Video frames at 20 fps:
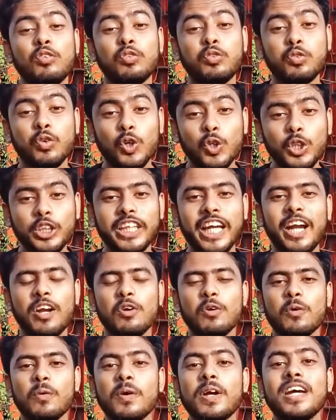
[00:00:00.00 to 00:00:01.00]

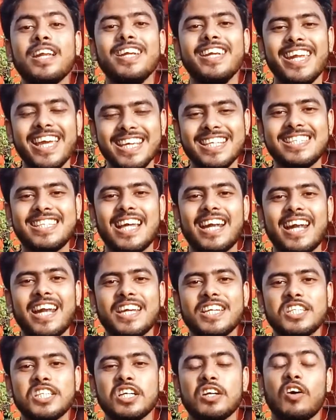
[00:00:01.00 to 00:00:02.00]
Foreshadow next
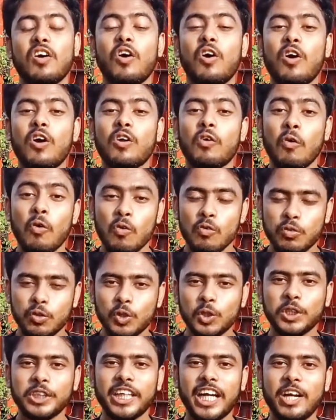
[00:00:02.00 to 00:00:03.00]
generation or
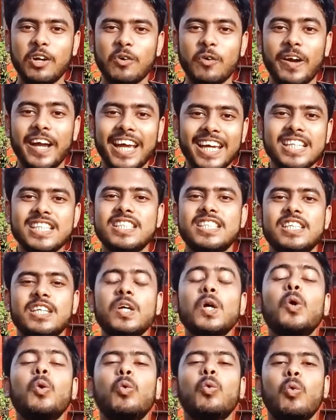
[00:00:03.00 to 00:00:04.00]
Foreshadow NG,
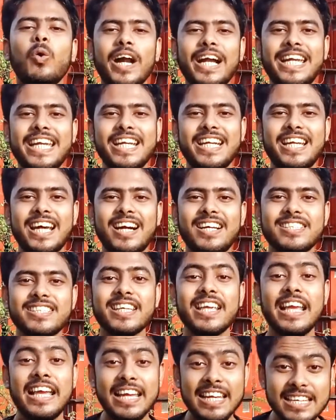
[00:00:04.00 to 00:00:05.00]
what it does,
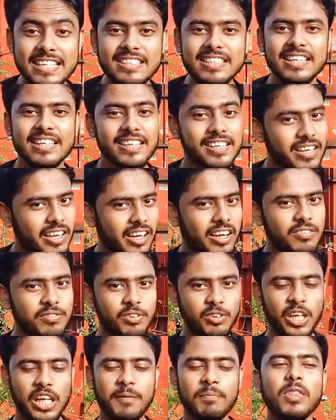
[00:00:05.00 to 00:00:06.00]
listen it
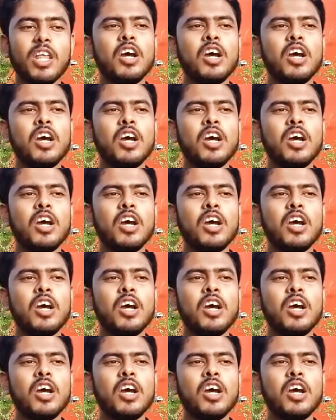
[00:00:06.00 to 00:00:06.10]
carefully.